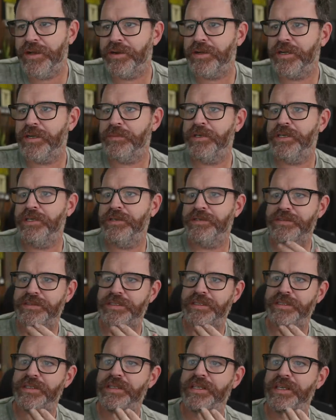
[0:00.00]
are gonna be
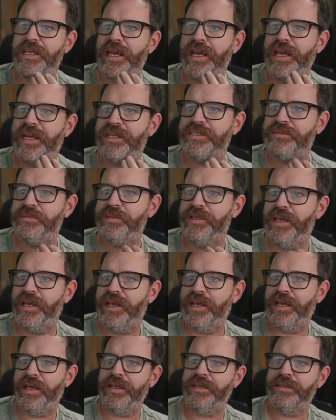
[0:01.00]
using the
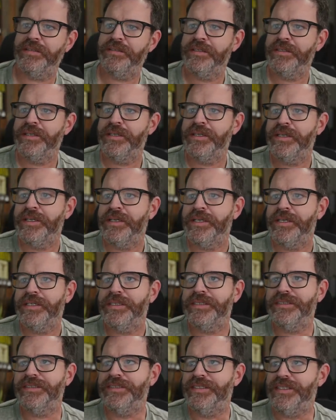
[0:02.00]
XPA
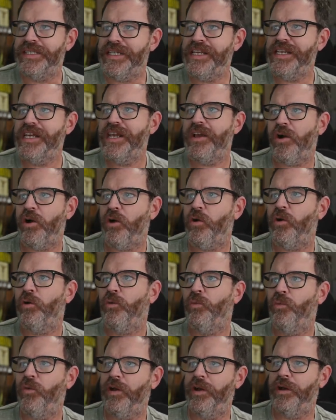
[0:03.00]

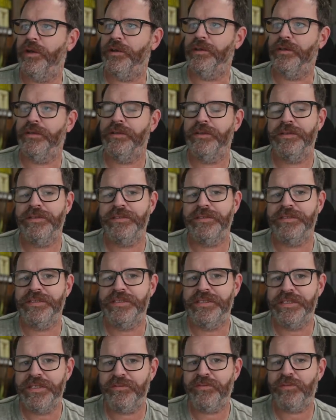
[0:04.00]
DR1
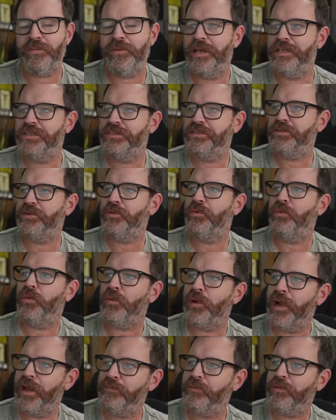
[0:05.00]
differential
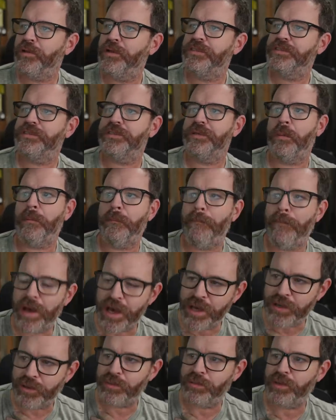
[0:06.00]
reference
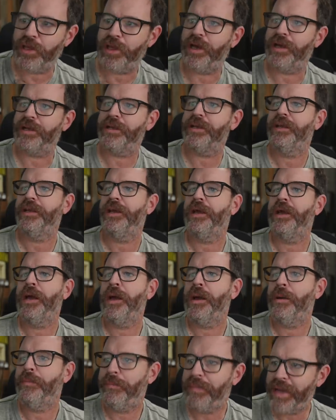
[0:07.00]
monoblock
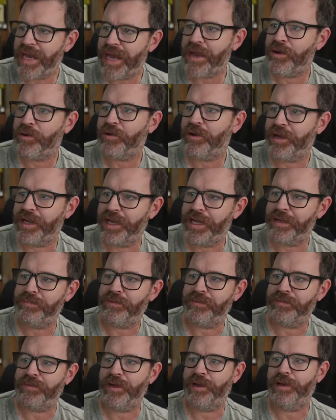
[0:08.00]
power
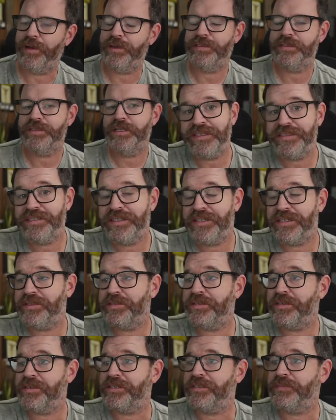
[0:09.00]
amplifiers. Let's take a
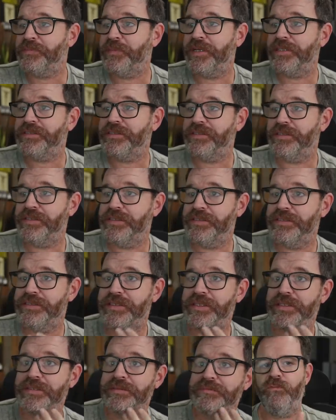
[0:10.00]
look at the specs on this
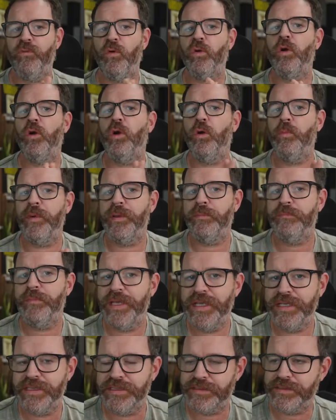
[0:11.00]
thing. 4 ohm
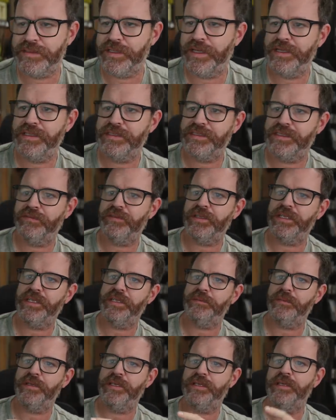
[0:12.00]
impedance, 87
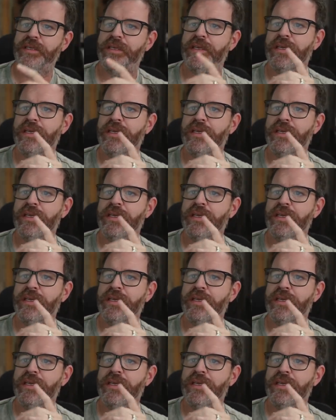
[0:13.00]
dB.